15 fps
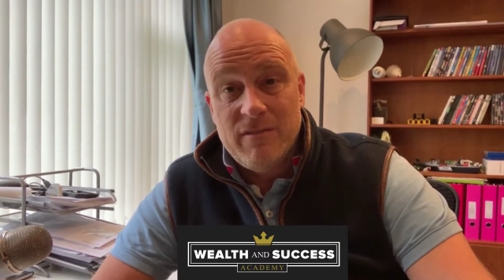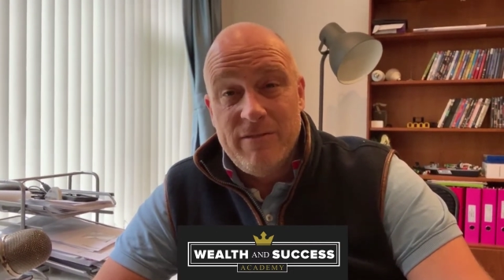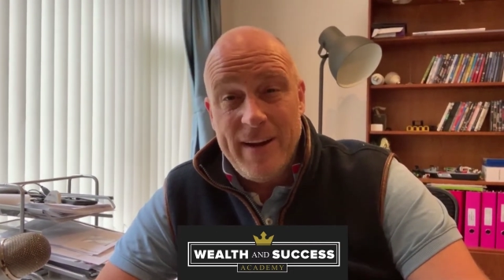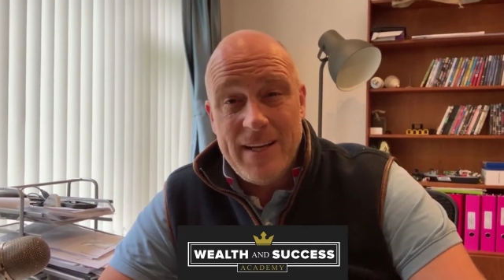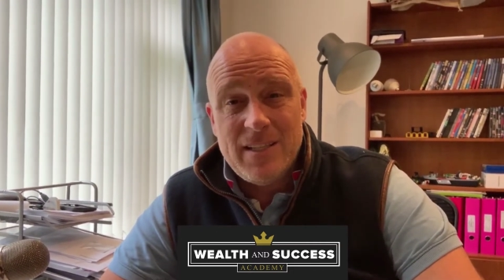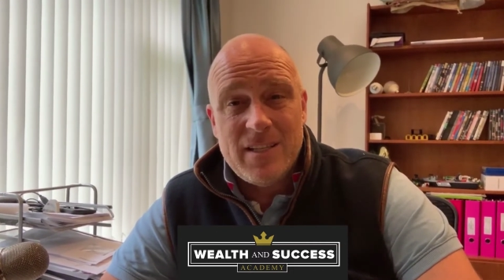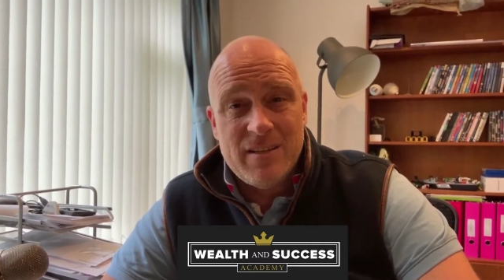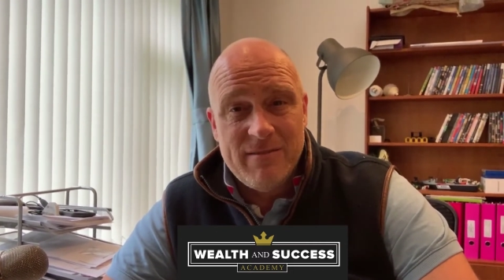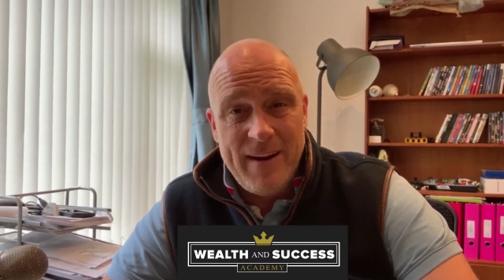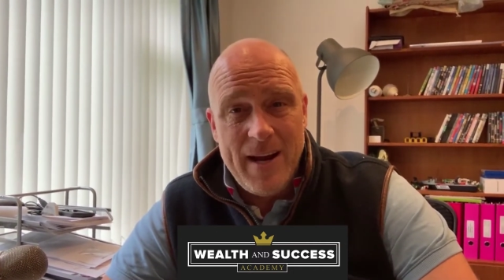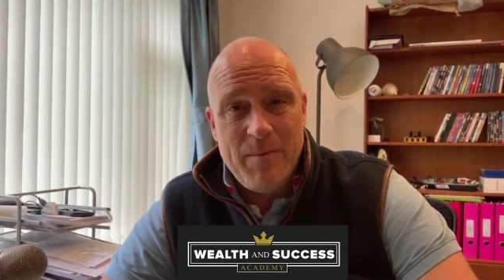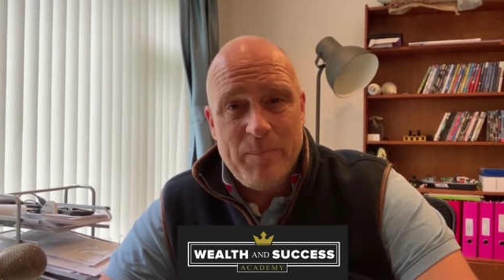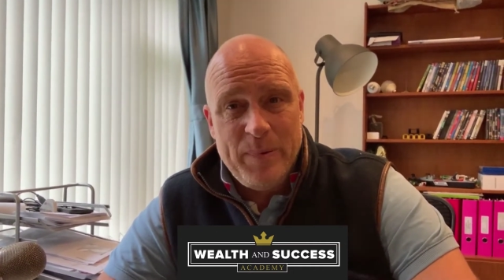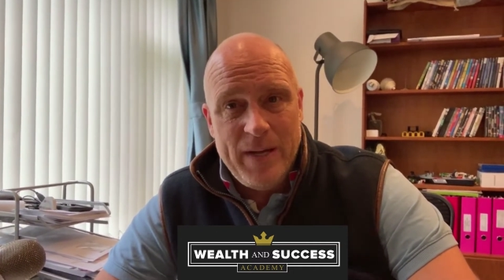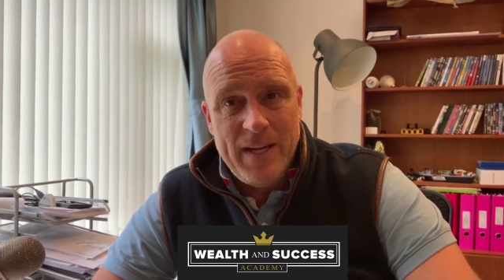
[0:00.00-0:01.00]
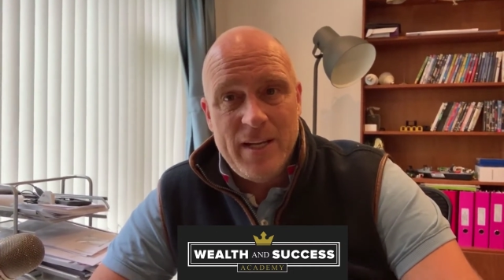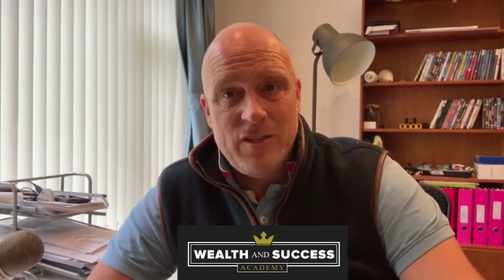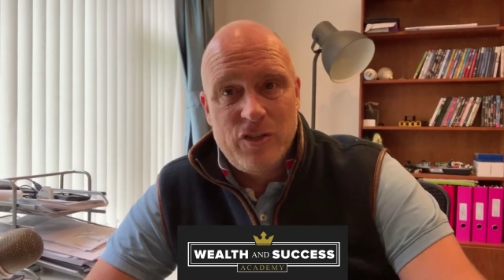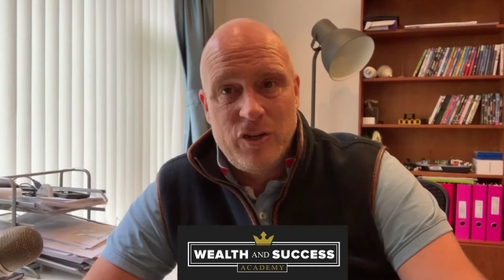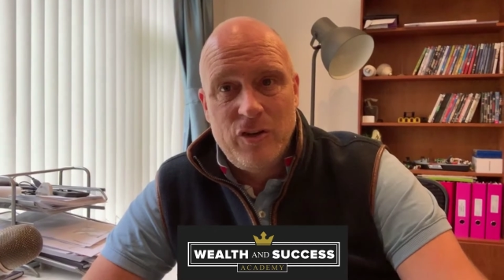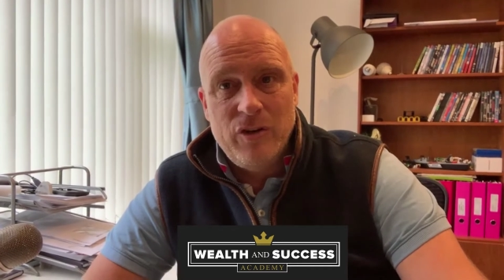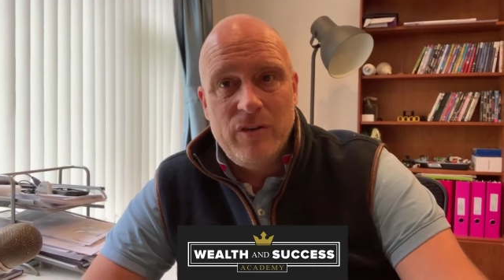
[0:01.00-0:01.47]
rent-to-rent bit
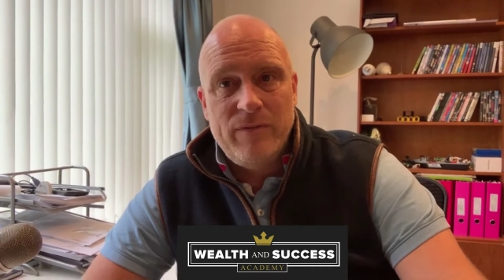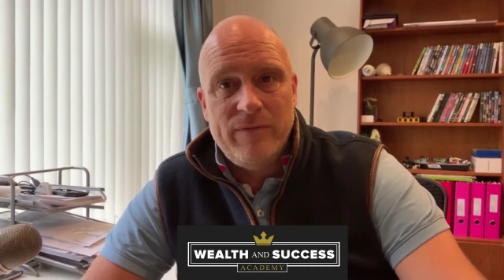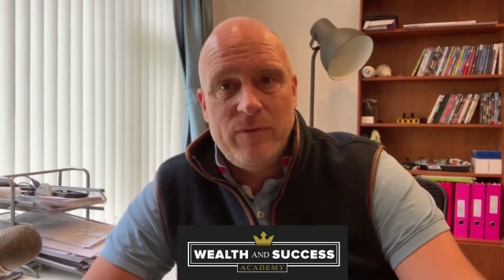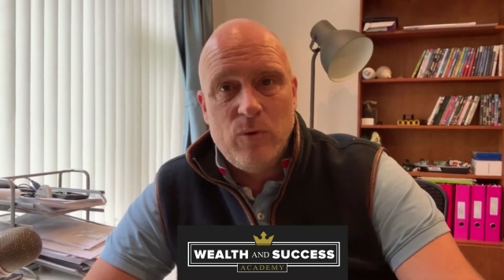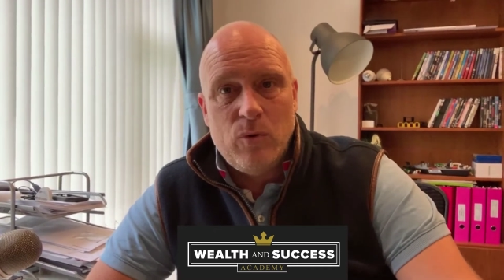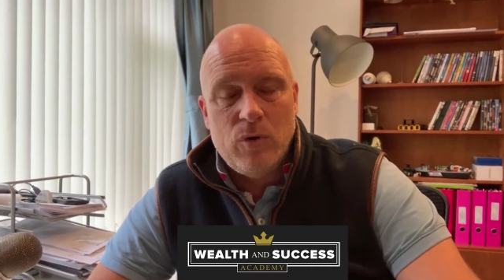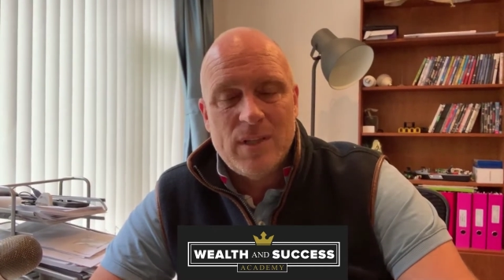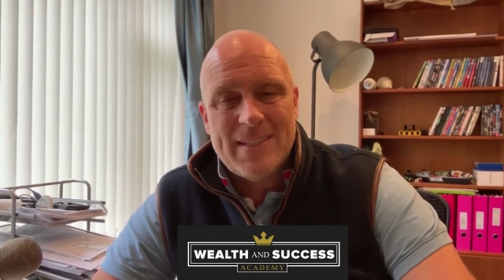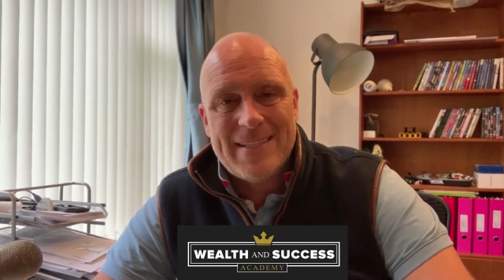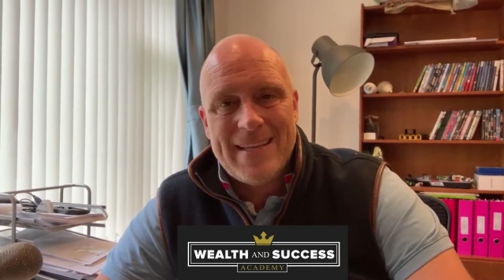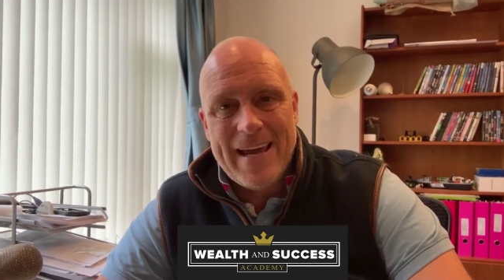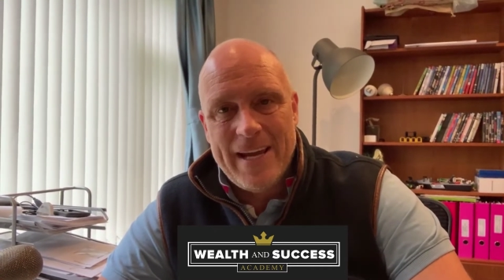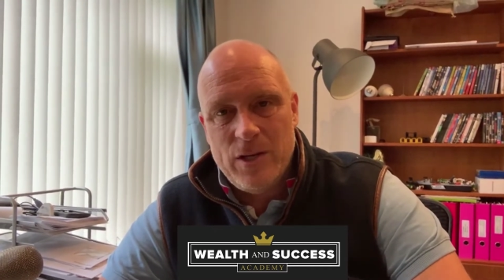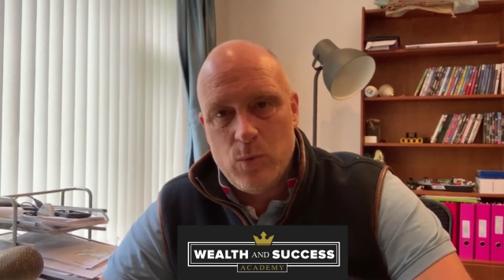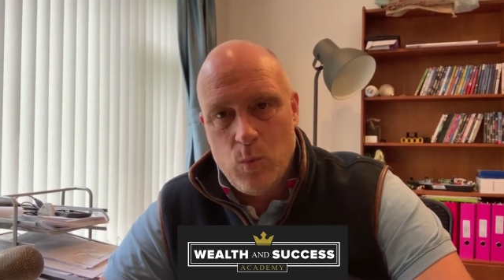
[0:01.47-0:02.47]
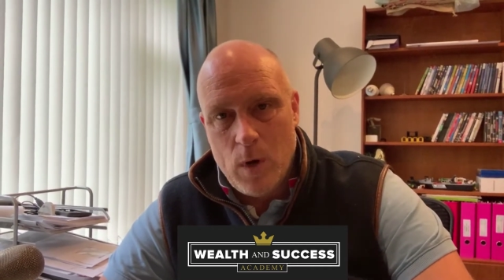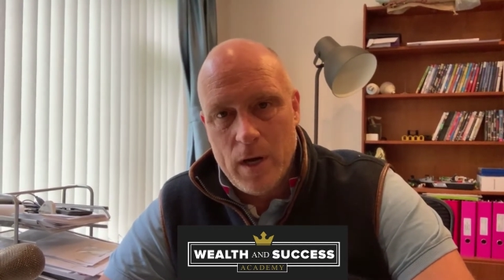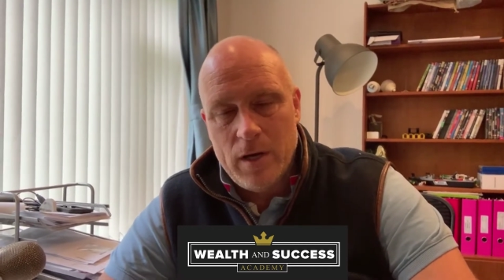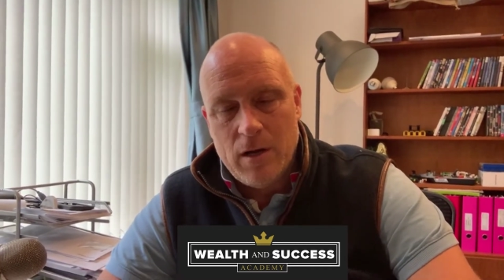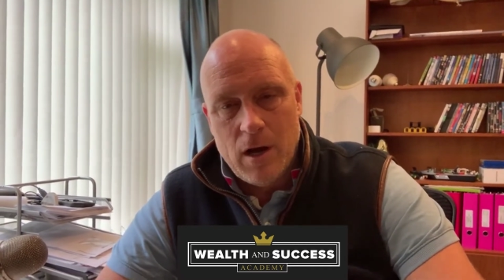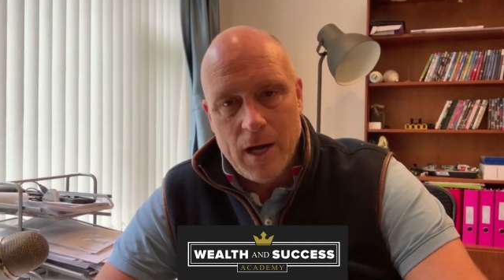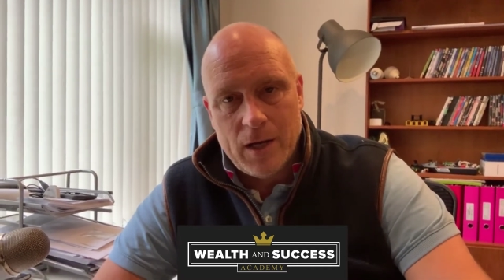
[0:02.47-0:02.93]
is good for stage
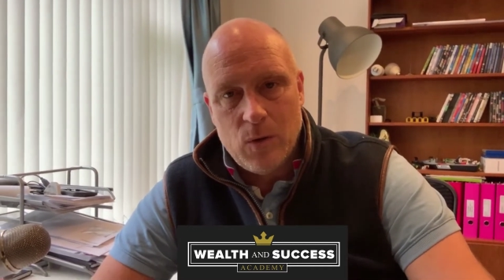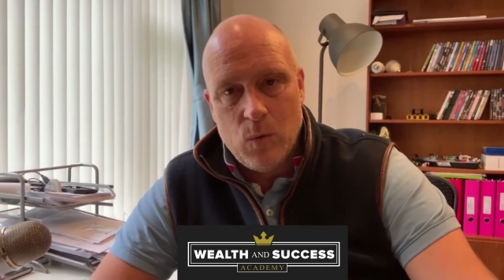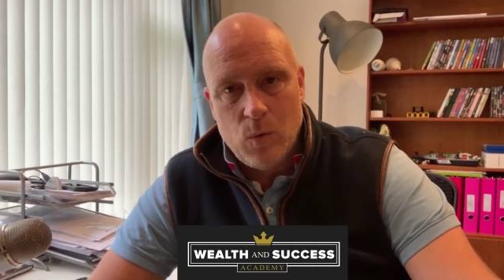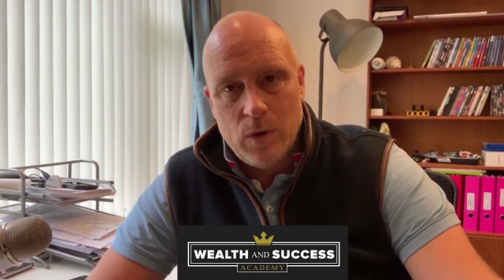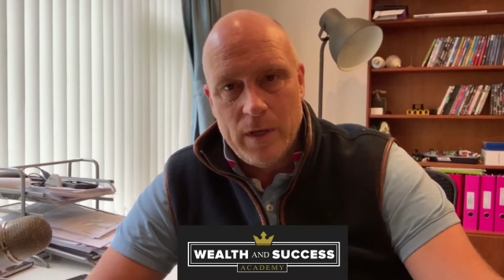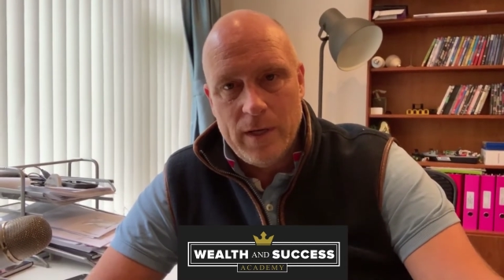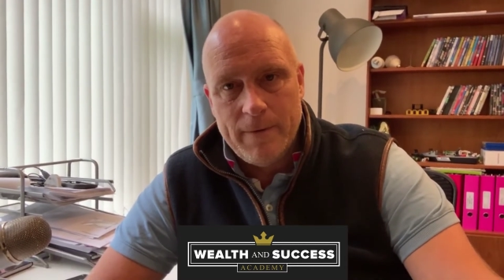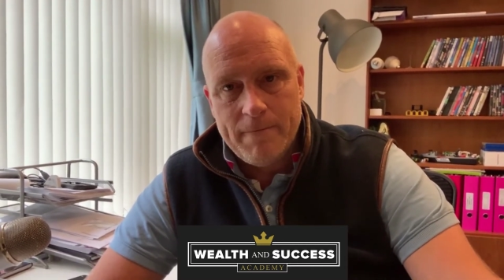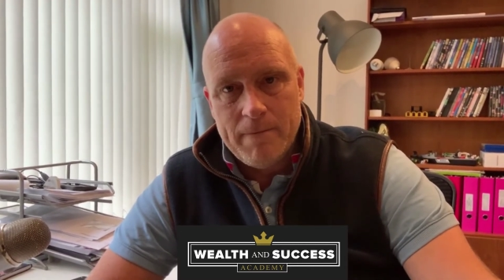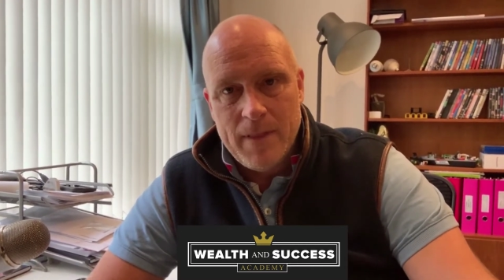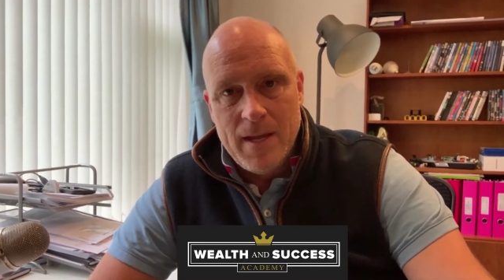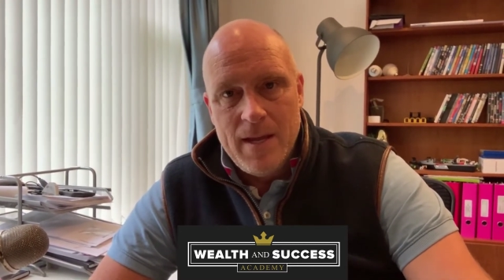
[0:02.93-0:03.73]
1, I call it,